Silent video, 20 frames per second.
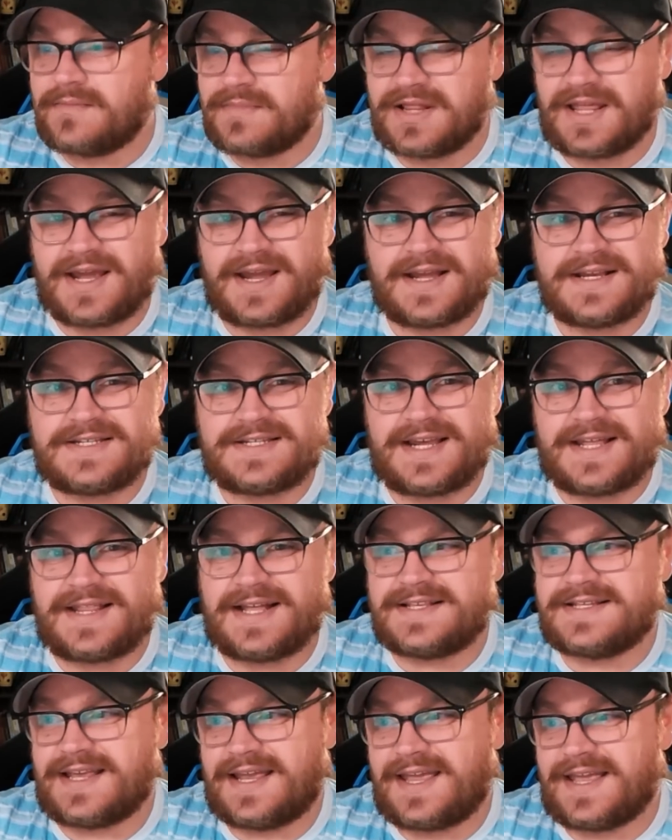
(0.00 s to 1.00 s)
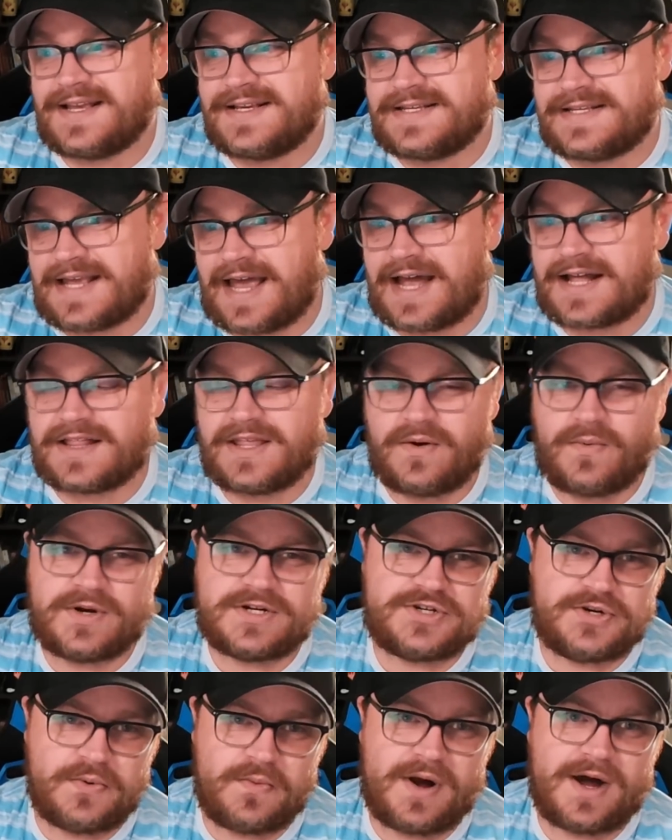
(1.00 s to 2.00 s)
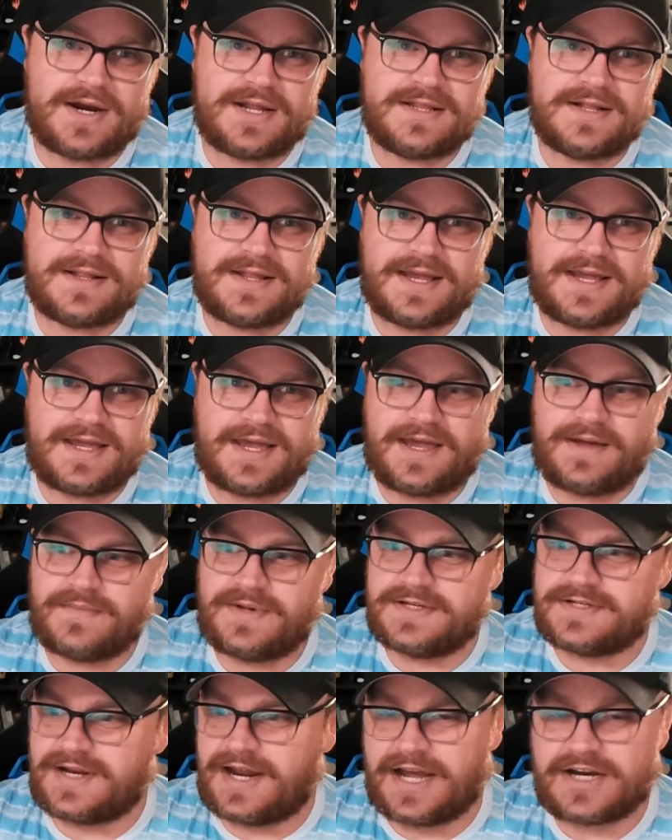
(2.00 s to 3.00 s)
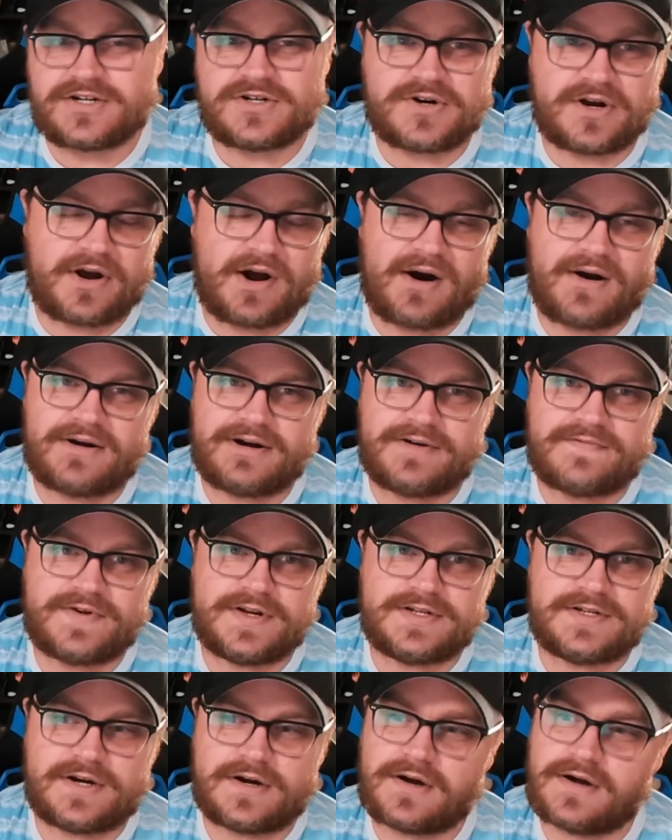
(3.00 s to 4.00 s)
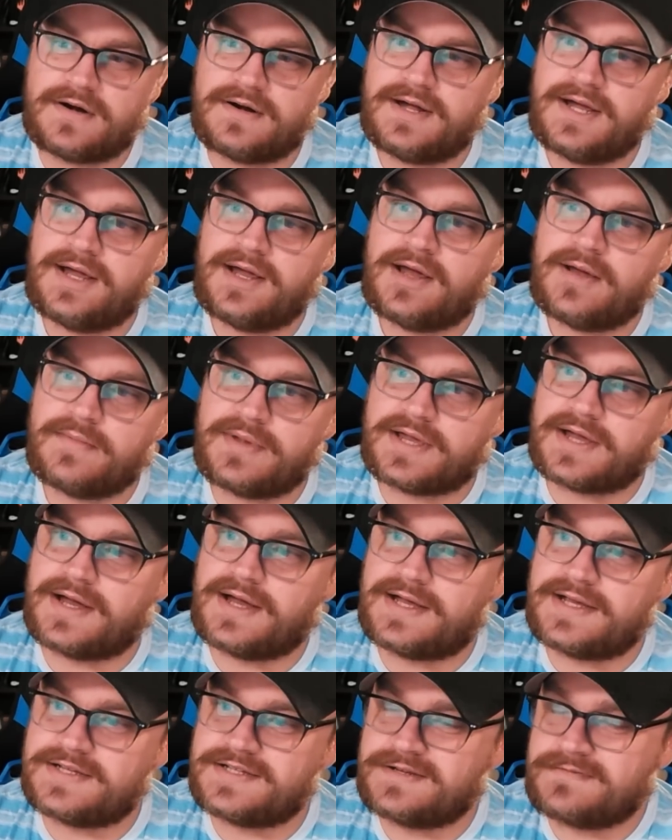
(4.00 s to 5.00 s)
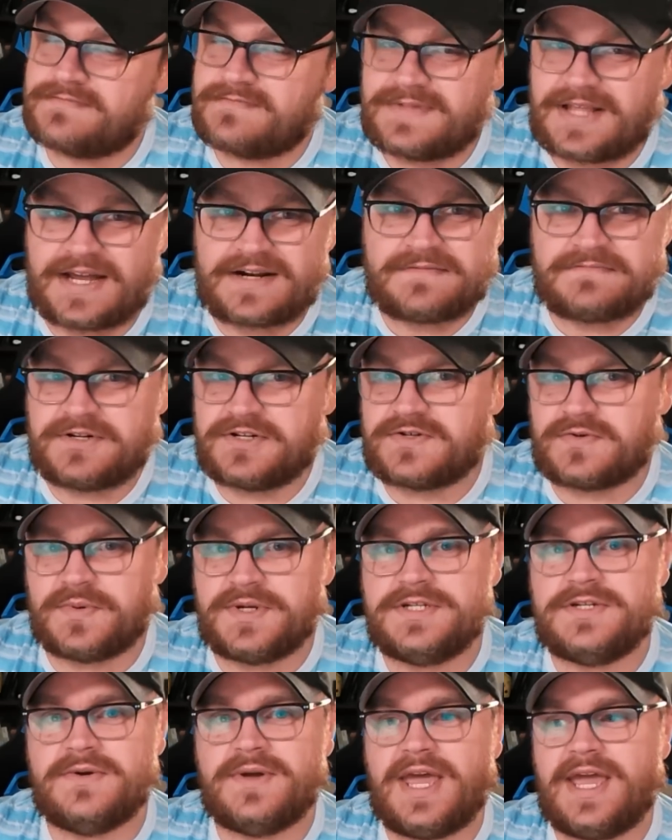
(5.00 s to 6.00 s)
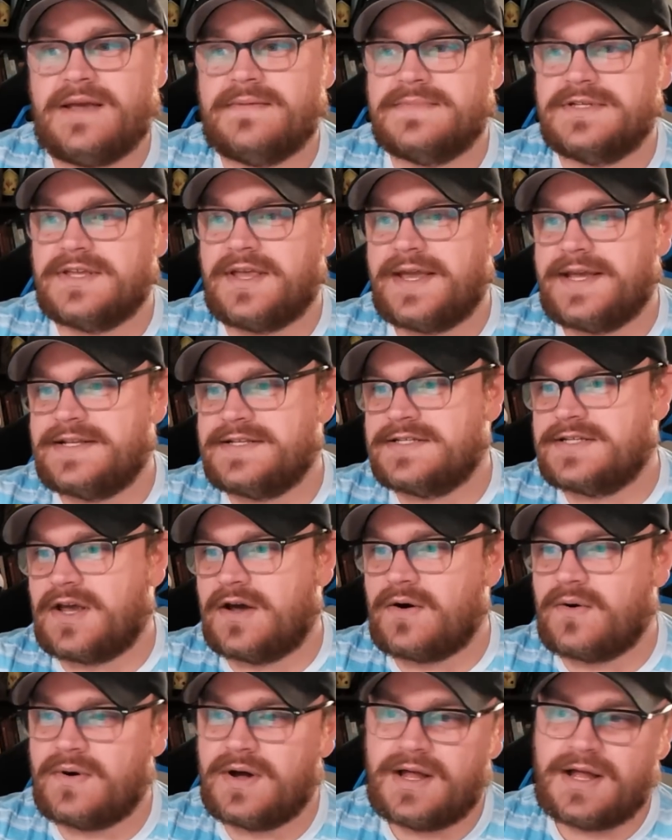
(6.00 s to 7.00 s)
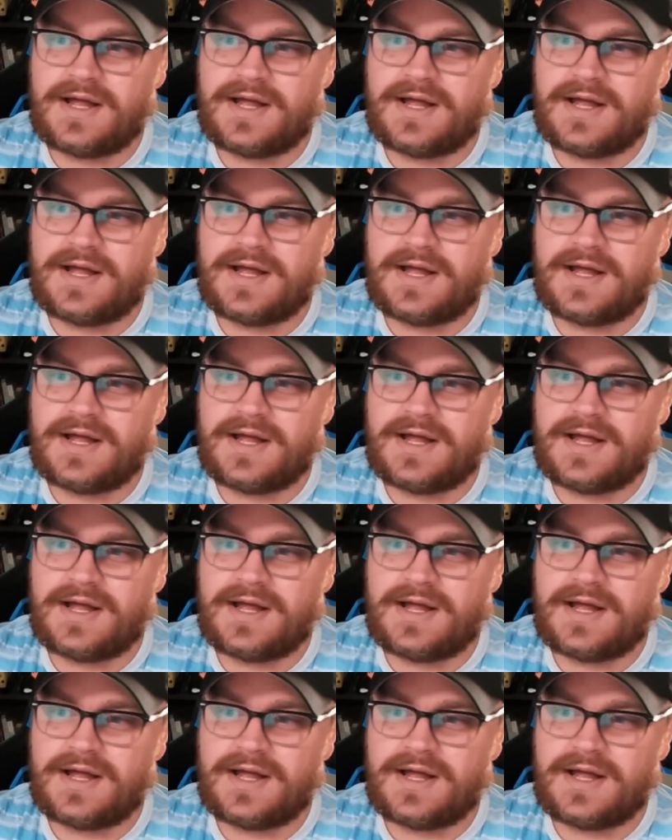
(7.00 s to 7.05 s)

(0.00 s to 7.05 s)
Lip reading: But like I said, that's like exactly what you want in the late game, is an extra card every turn, because that just wins you games late. So